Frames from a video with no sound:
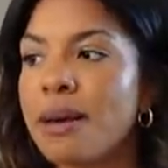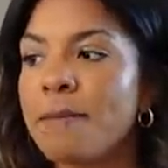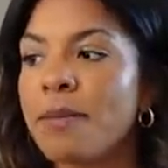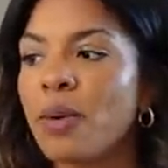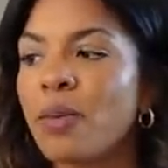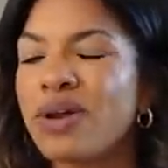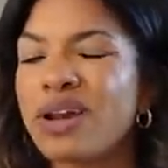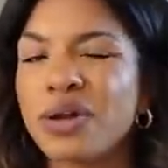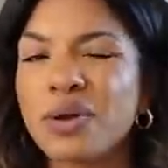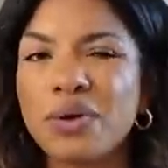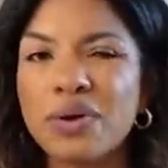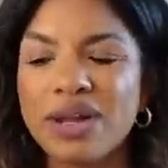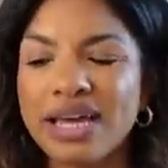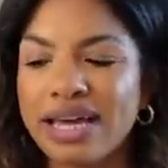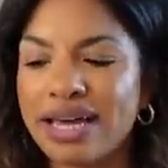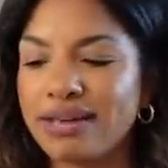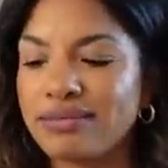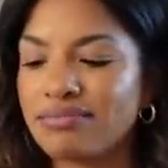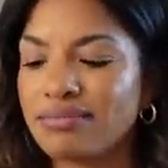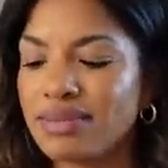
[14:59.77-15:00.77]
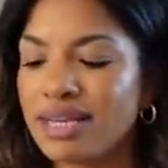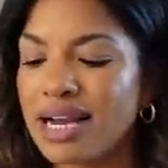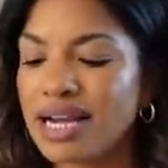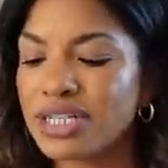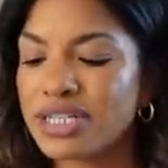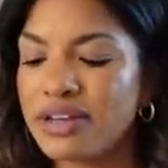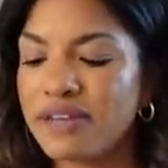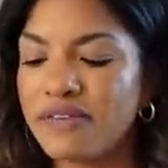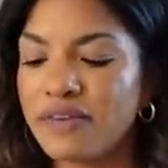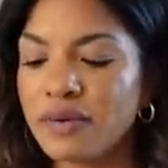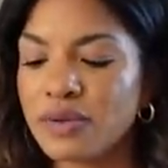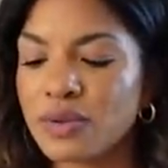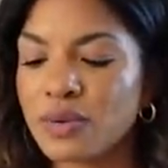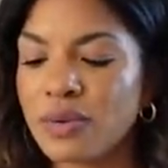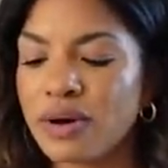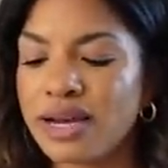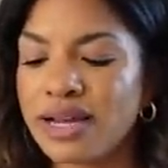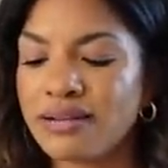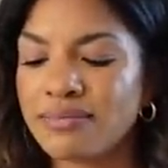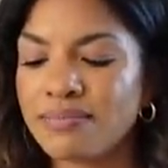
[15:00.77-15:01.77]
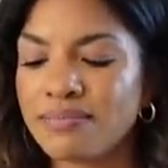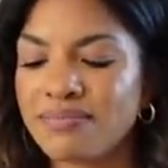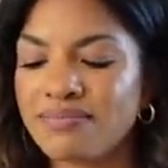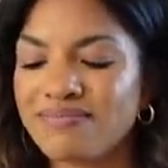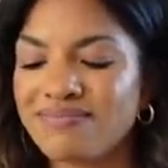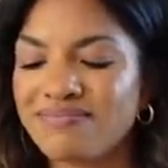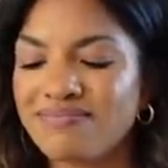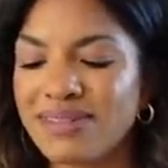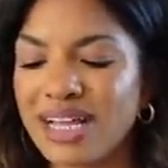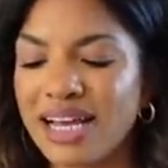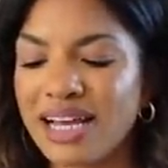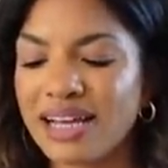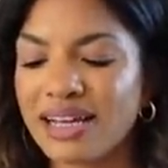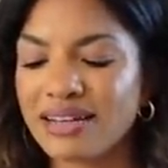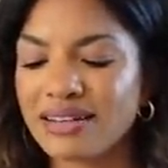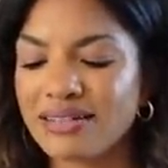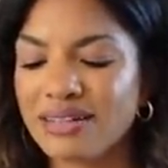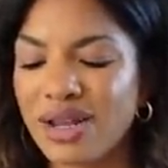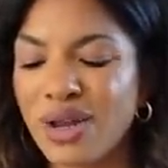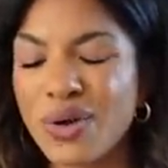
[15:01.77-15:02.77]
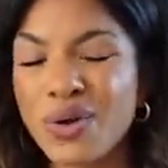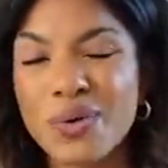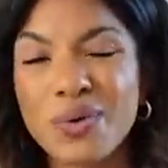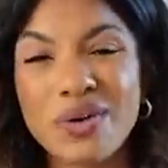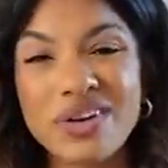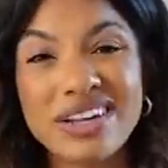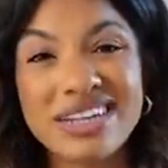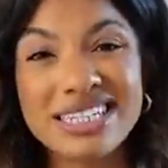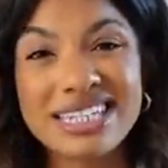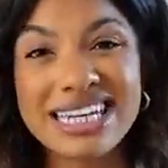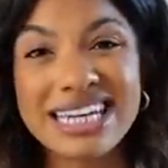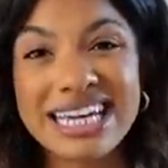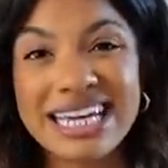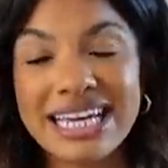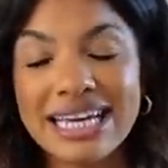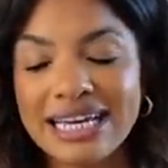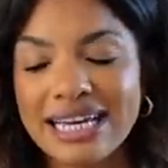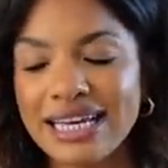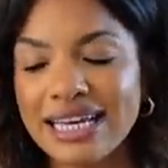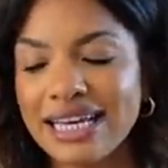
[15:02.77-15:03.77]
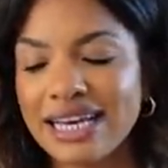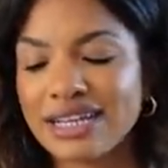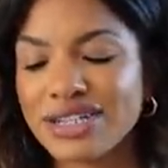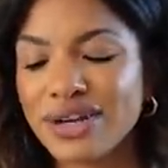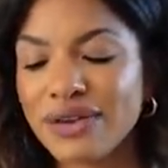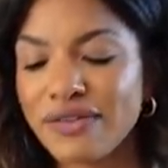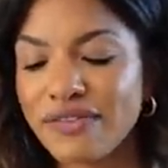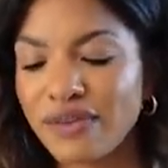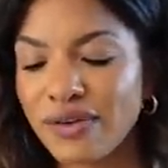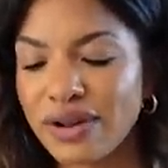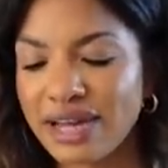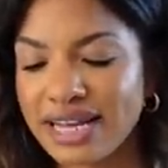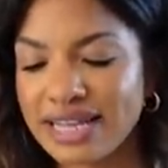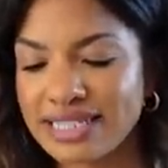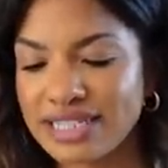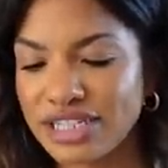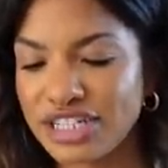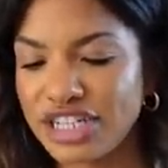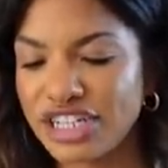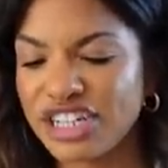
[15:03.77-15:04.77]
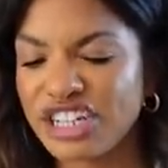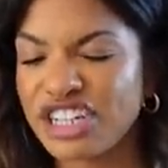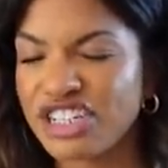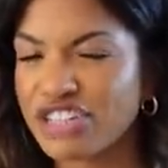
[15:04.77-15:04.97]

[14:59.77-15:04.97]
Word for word: But when I got it, it actually feels quite like low quality. I don't feel like it's actually going